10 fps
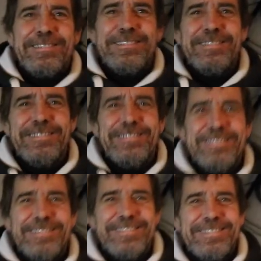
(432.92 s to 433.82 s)
That's all
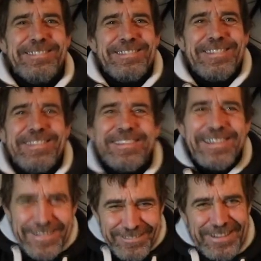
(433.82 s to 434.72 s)
you need.
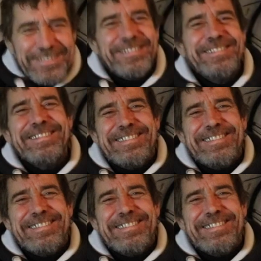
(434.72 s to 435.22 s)
yeah, man.